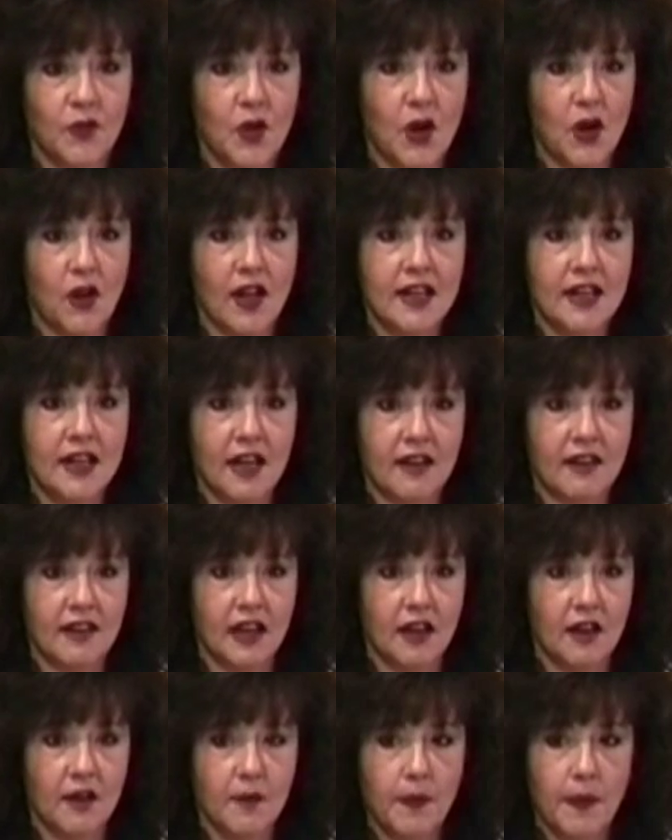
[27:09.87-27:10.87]
You know, that kind of
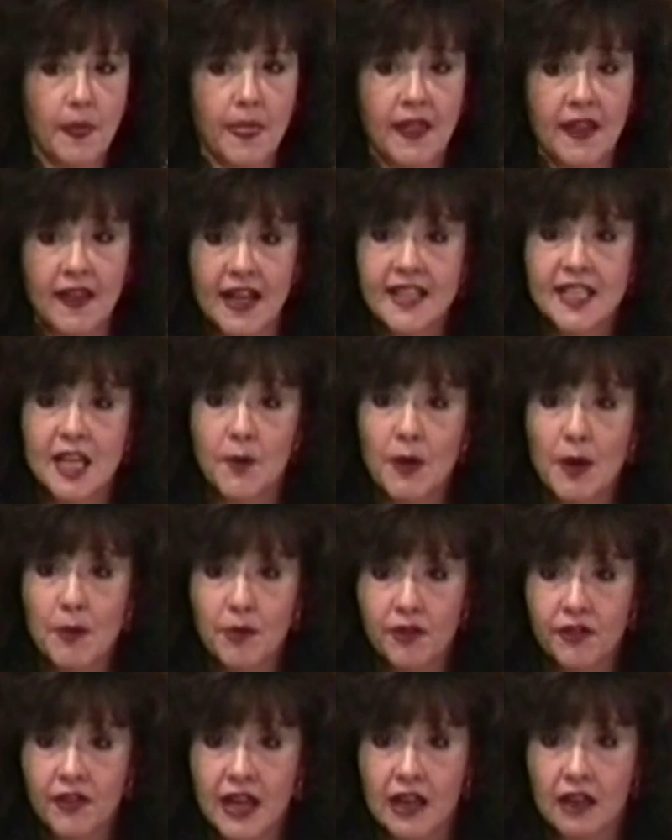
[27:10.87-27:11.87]
thing. That's how
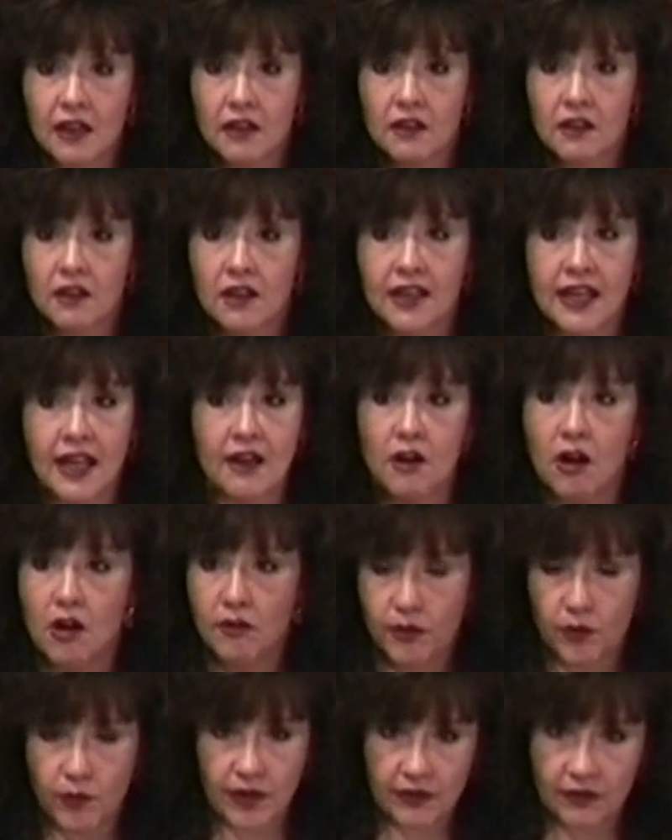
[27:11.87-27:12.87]
people think. Get it
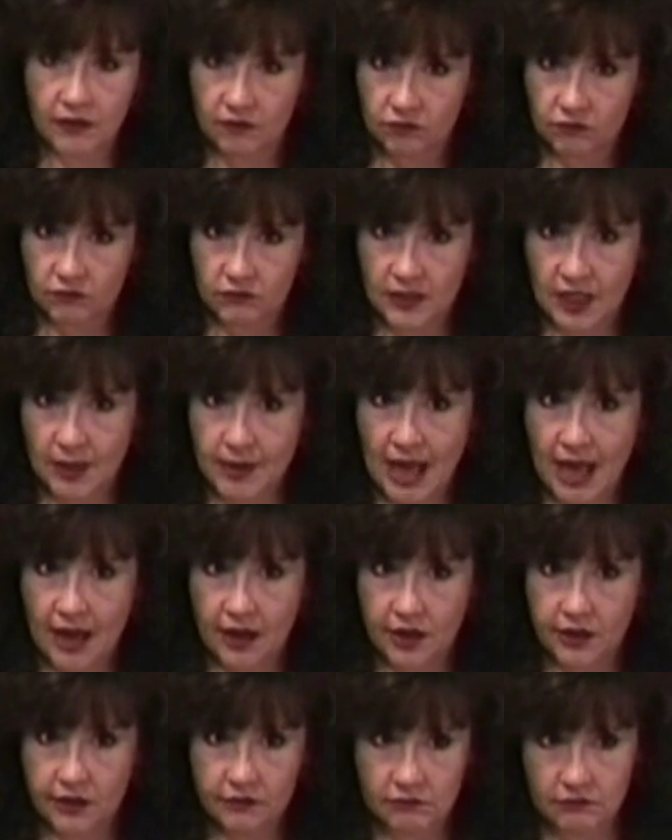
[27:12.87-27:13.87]
over with. Get me
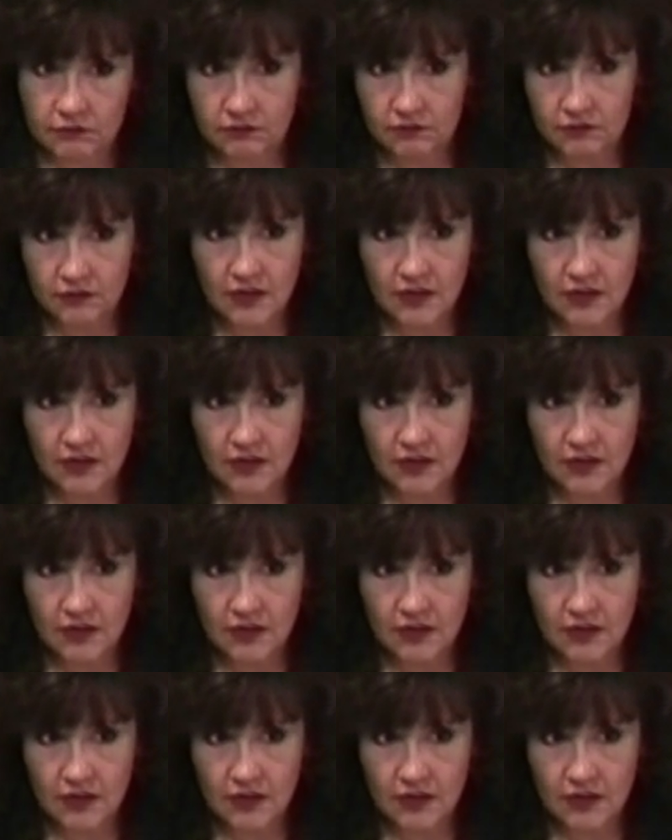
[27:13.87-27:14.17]
out of here.